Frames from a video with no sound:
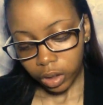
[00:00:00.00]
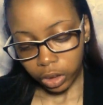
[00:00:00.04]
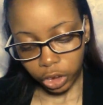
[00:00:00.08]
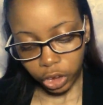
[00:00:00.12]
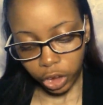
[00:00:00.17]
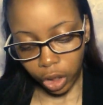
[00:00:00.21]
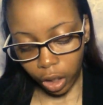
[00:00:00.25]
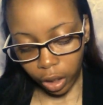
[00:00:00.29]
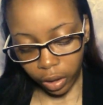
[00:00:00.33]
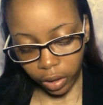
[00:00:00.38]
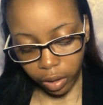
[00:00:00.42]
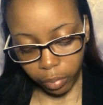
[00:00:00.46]

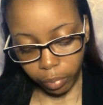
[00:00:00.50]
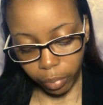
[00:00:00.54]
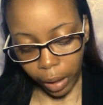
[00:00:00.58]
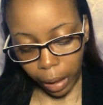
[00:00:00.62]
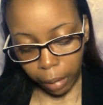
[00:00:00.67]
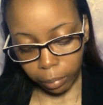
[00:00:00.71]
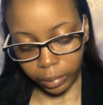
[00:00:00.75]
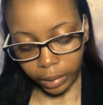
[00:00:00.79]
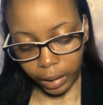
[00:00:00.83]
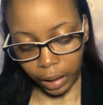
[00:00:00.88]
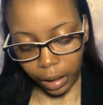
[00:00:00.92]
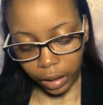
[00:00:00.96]
John the
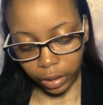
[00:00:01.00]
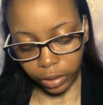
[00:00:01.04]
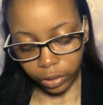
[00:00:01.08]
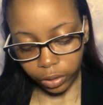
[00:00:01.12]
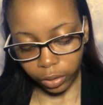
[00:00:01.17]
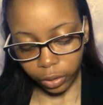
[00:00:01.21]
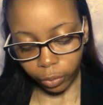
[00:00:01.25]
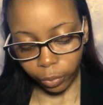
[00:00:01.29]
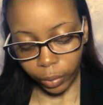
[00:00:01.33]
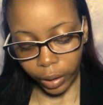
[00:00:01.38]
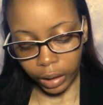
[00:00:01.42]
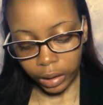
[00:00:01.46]

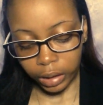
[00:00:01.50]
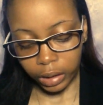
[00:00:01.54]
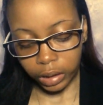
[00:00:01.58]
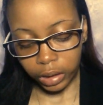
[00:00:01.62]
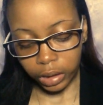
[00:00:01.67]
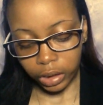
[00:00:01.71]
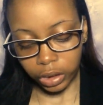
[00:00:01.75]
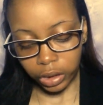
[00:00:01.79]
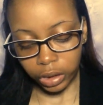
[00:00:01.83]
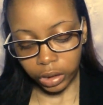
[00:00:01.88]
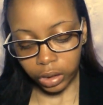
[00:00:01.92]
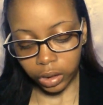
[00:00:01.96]
Baptizer, Why
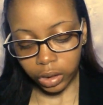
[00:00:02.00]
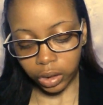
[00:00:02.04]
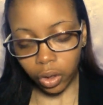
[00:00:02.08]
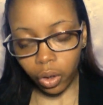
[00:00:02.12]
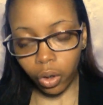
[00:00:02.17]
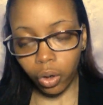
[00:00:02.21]
Did Jesus